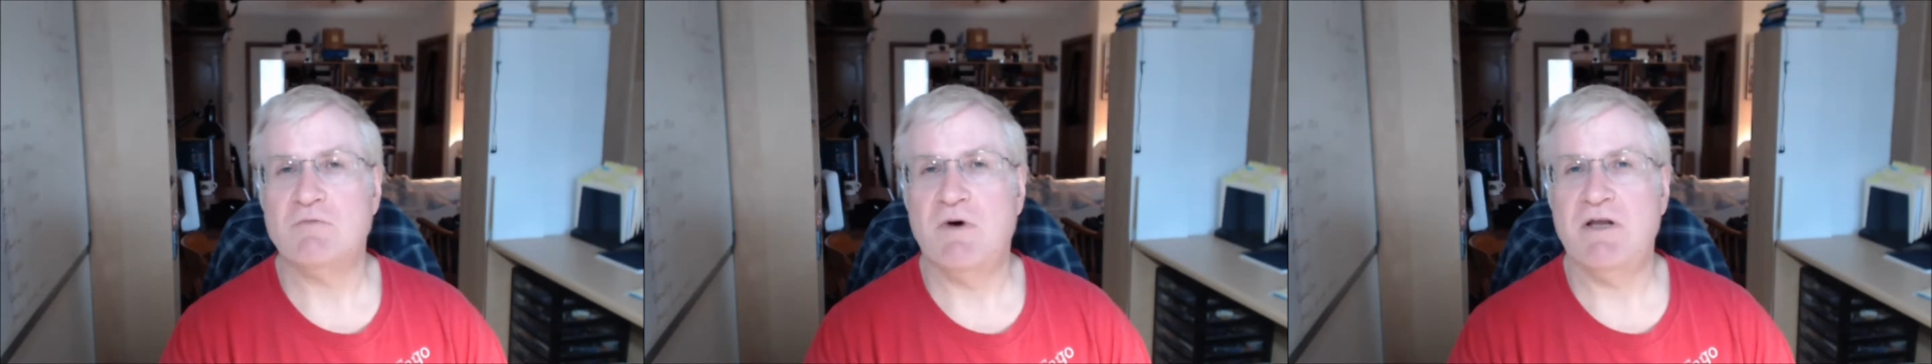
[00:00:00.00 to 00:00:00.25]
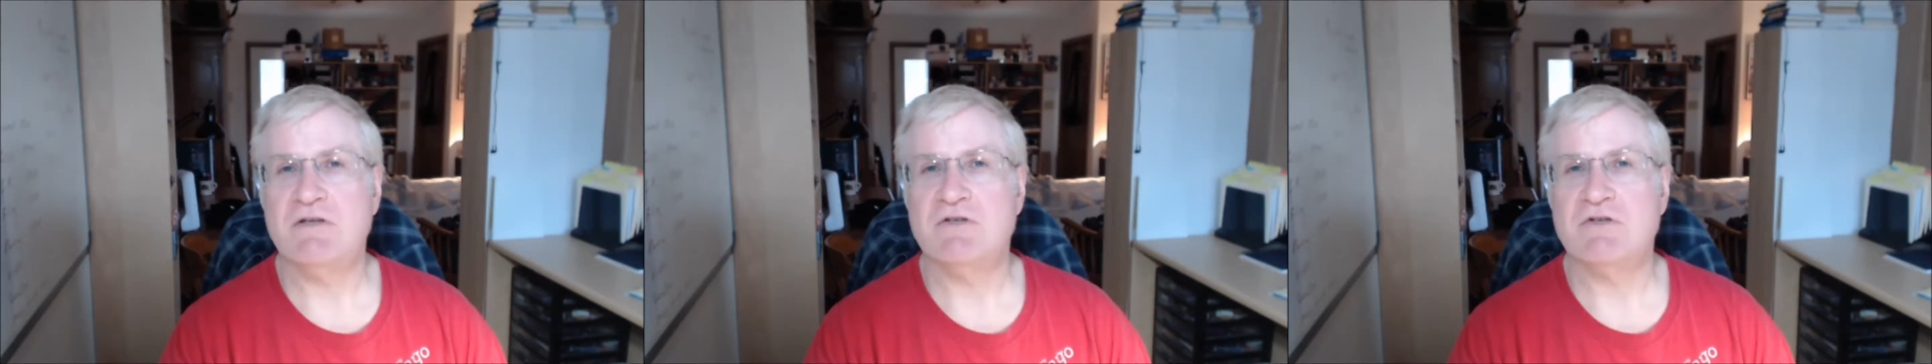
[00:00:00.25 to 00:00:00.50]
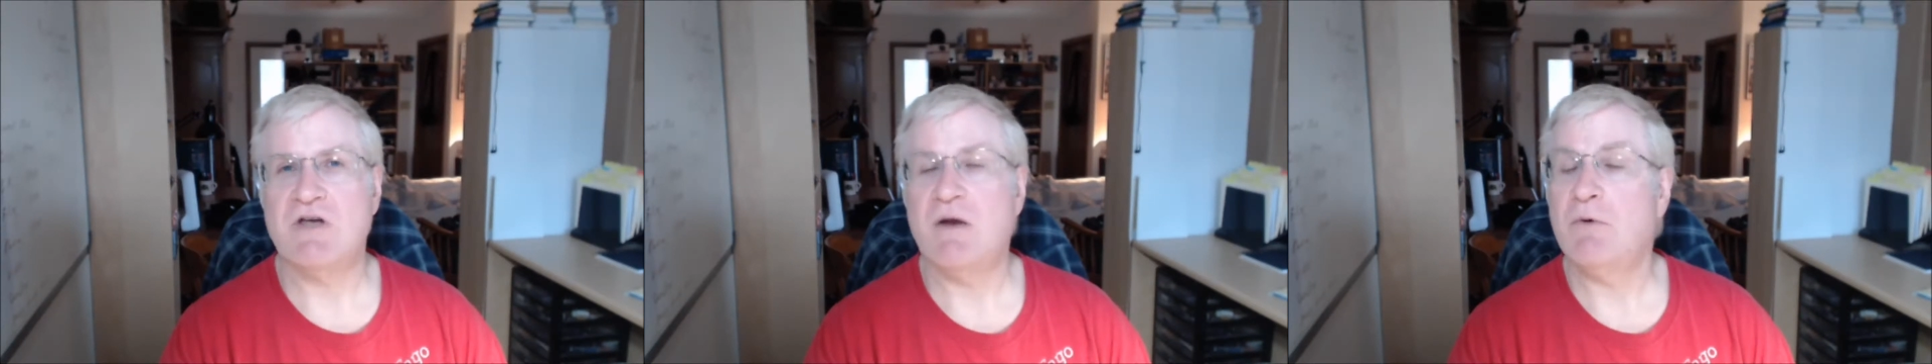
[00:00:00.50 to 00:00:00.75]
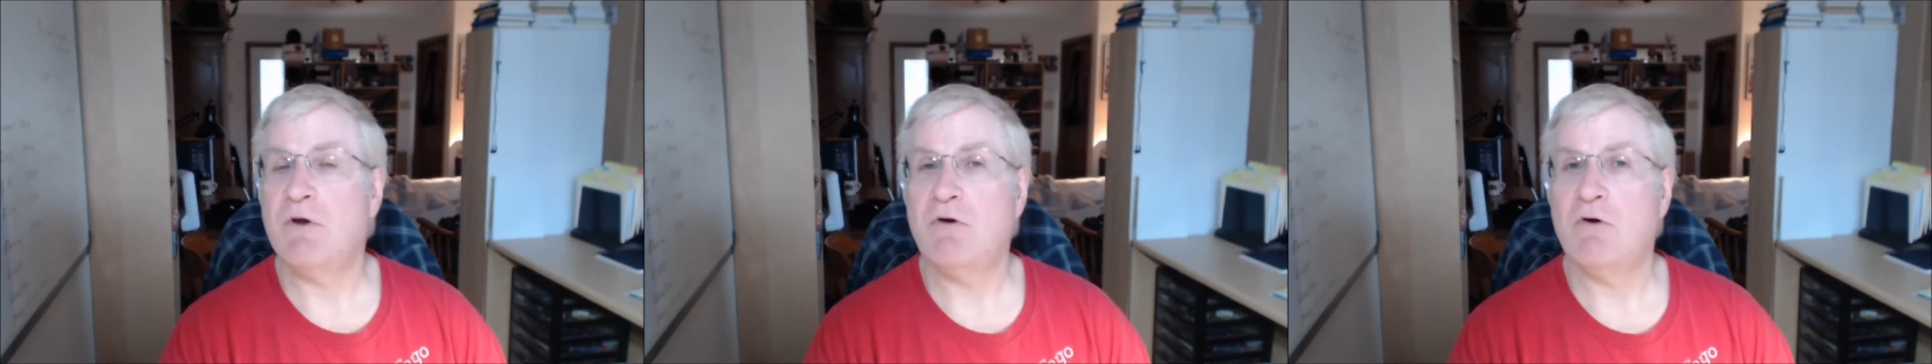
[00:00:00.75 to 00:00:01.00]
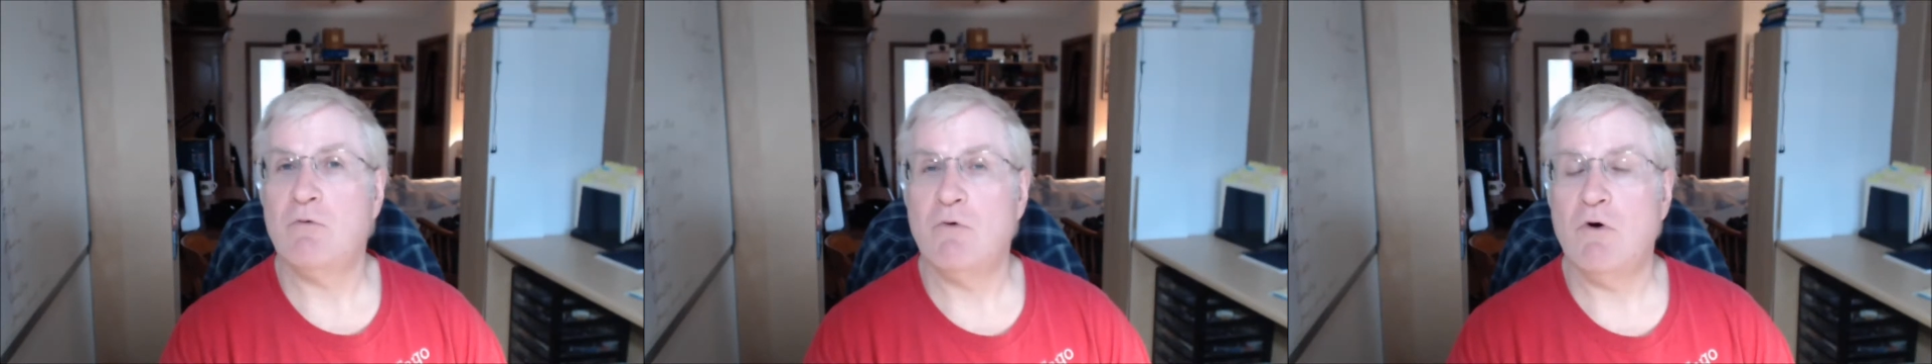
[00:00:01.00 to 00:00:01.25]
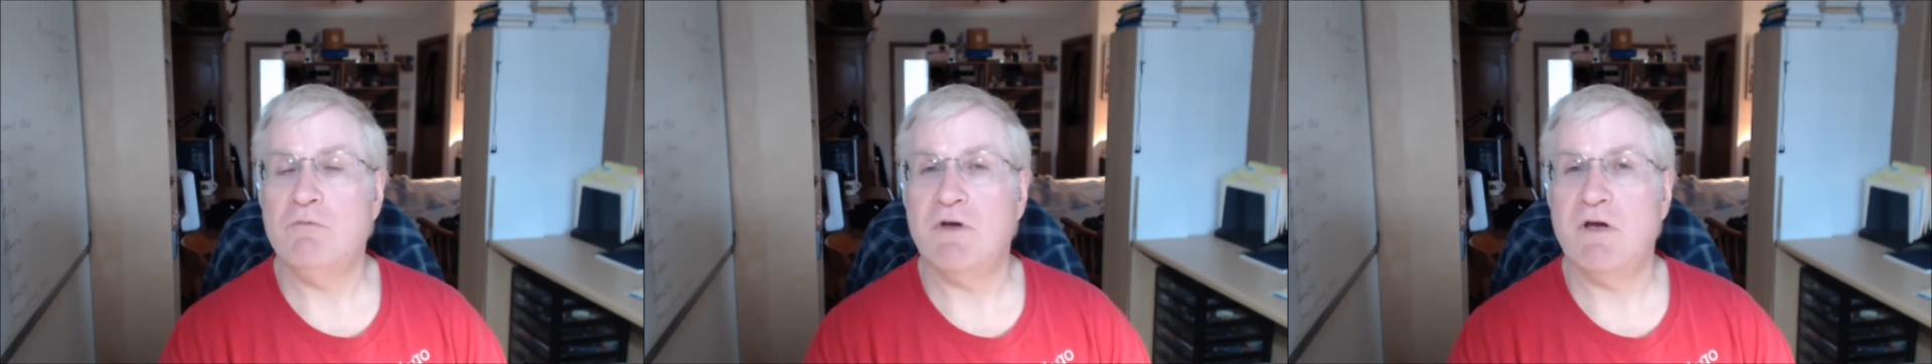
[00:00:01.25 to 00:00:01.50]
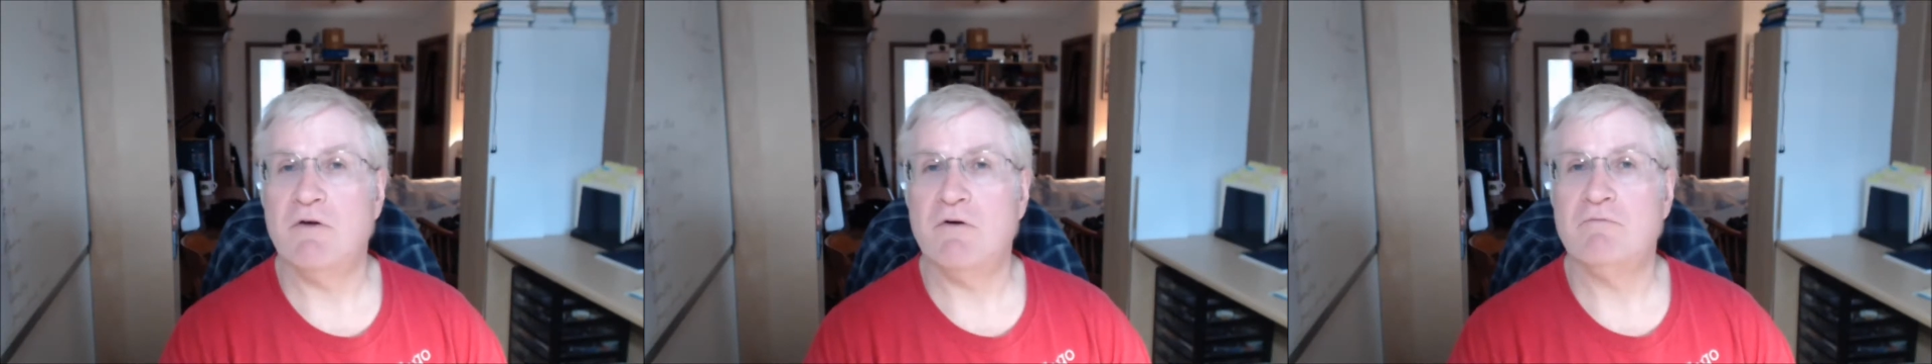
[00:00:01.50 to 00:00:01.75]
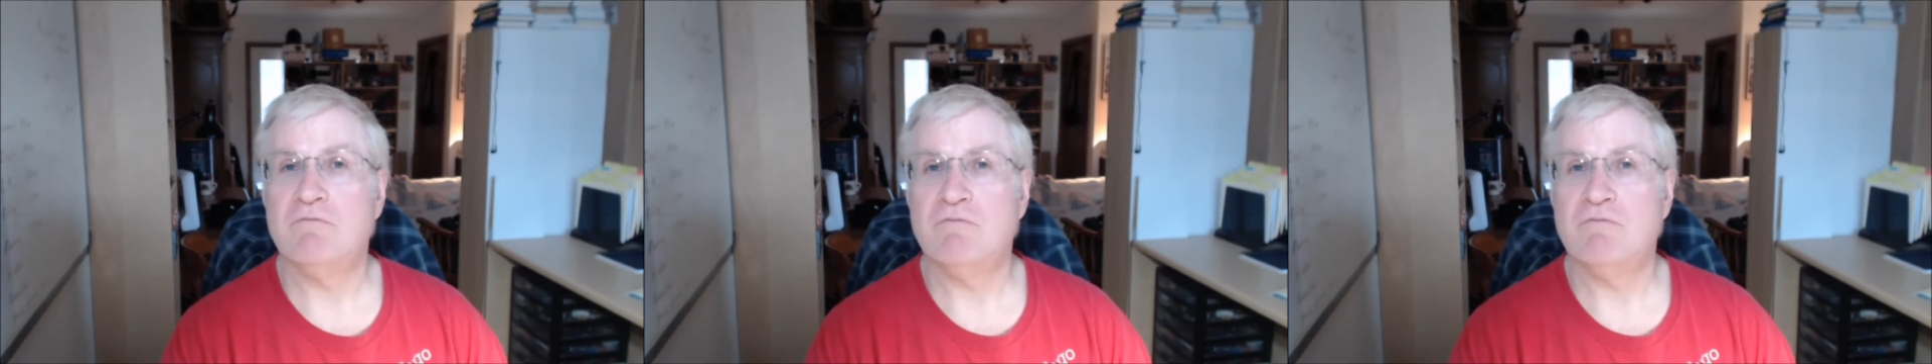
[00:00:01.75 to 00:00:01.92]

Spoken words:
buddies decided we're going to go to Rome together.